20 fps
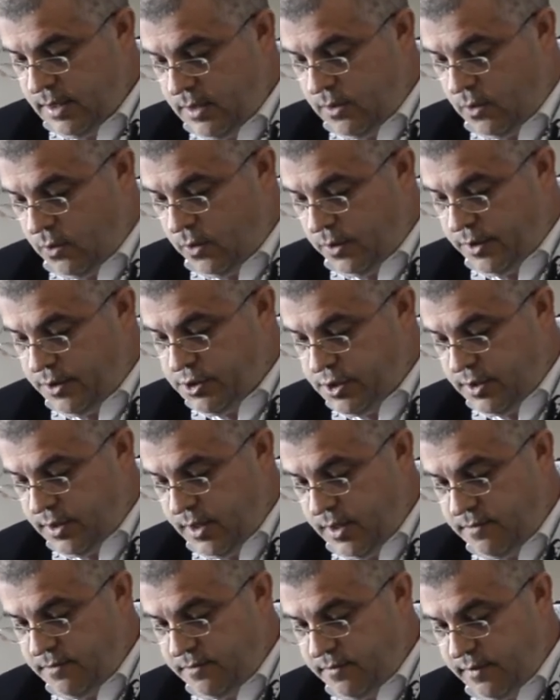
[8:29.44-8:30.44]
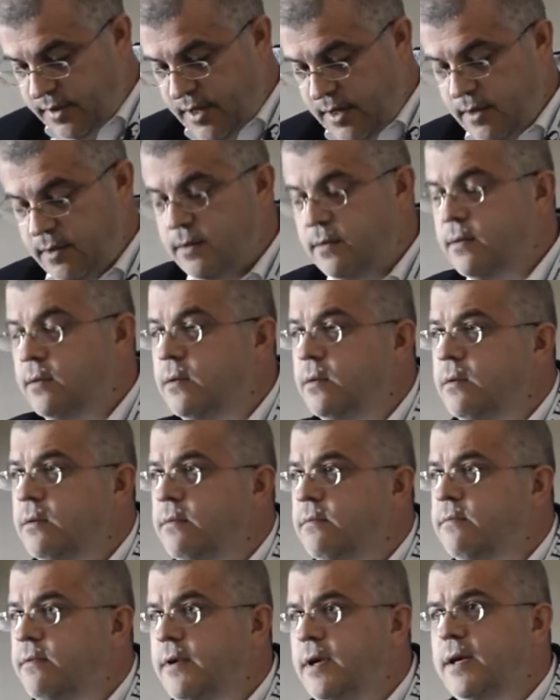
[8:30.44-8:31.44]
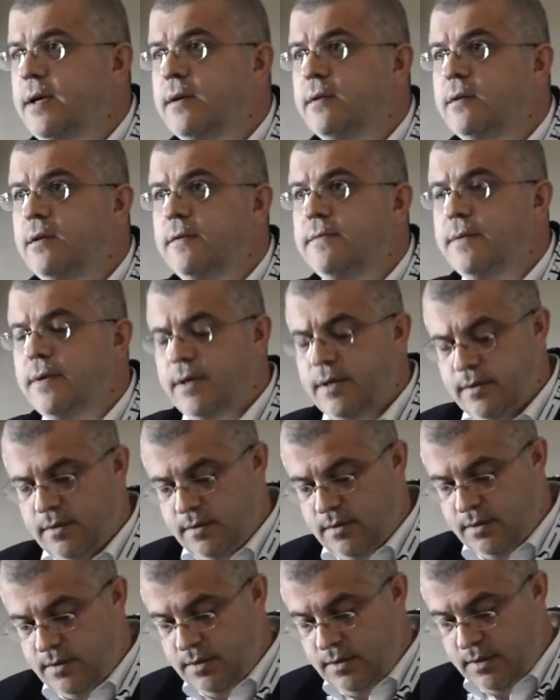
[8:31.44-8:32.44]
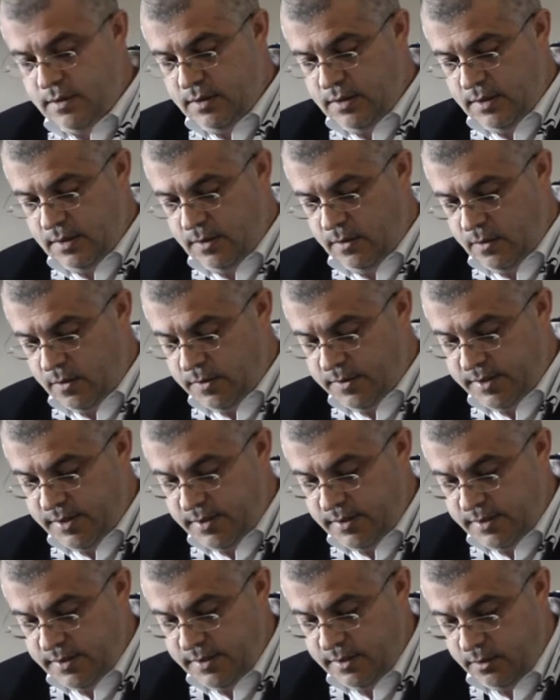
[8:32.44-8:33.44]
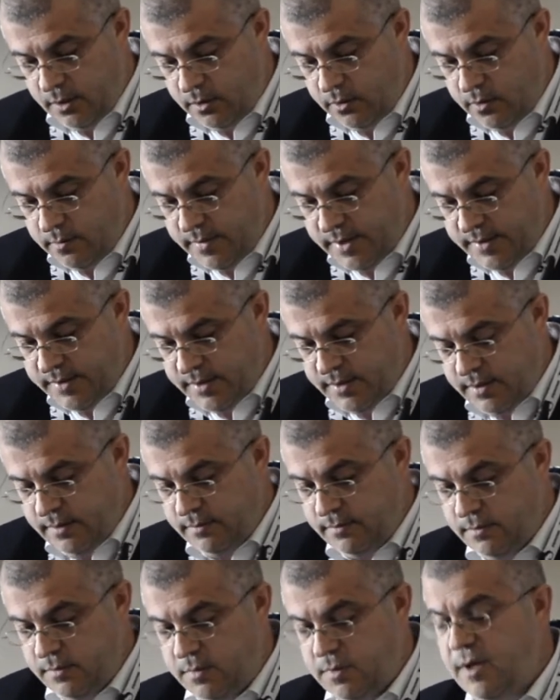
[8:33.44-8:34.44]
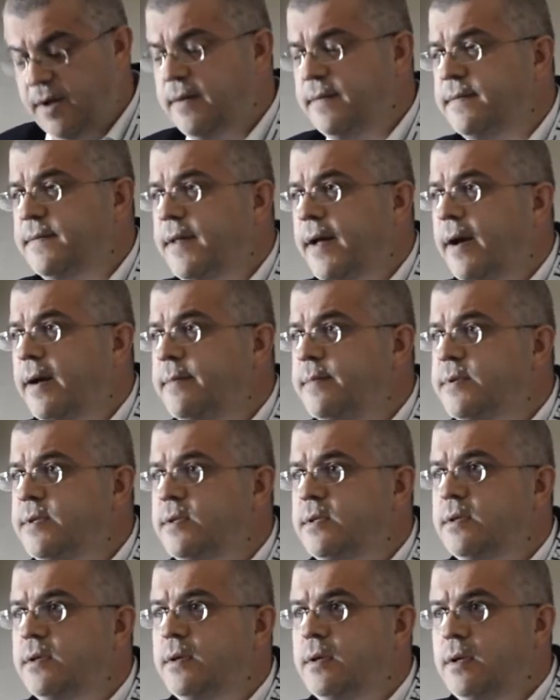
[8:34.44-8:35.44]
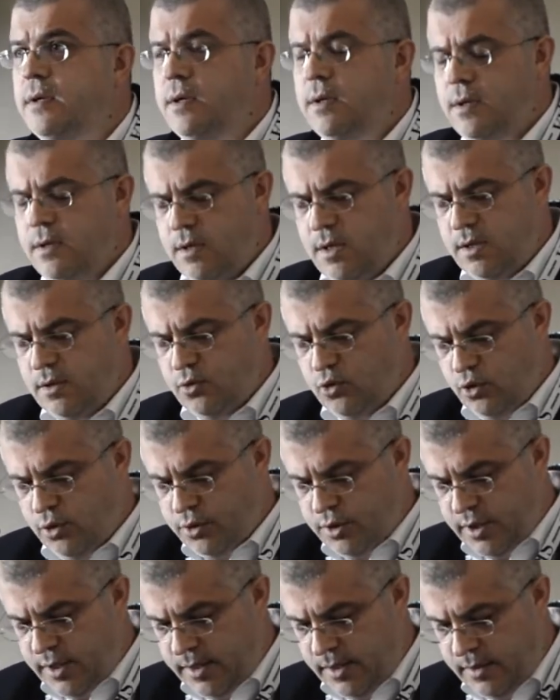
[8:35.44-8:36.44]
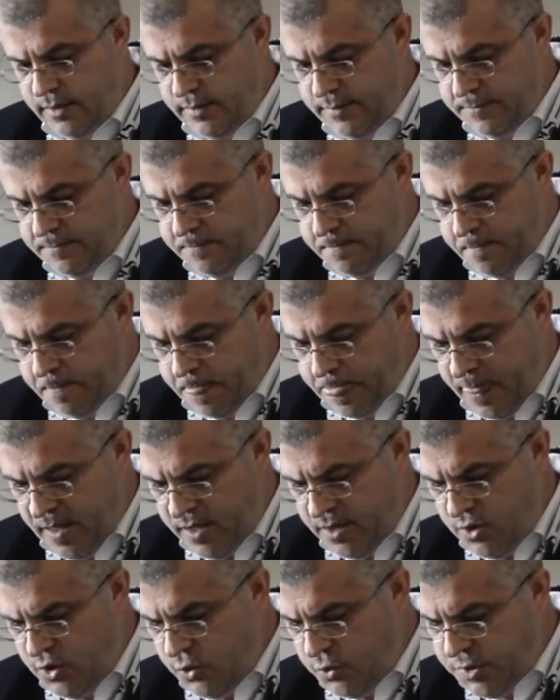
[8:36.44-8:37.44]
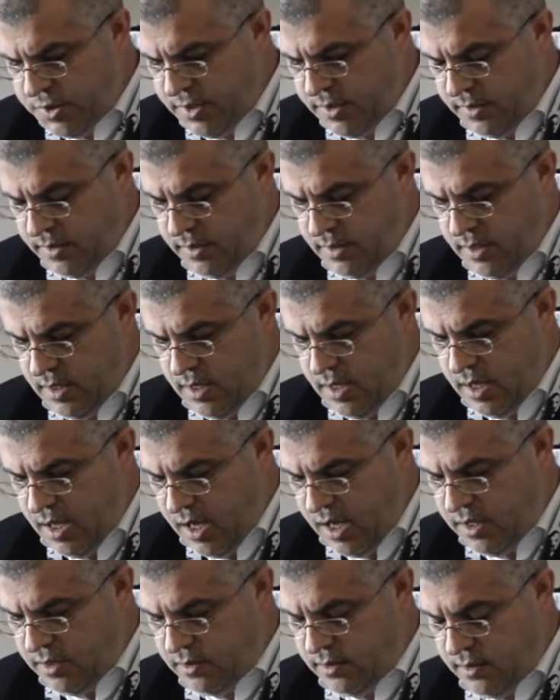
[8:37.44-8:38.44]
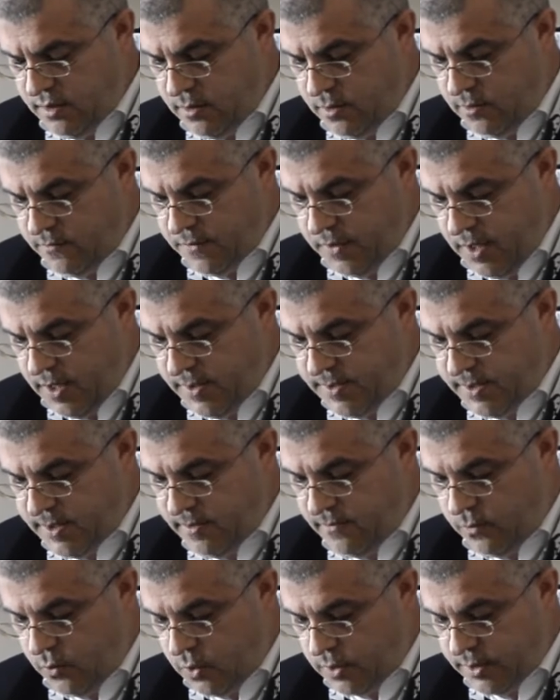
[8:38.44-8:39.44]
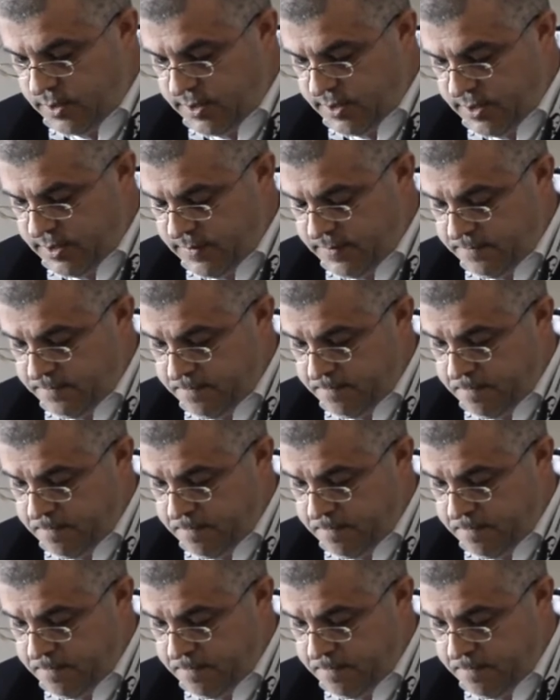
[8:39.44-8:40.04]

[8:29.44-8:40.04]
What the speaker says: Origen in three different councils documents, 10 times in total, using 8 of his works.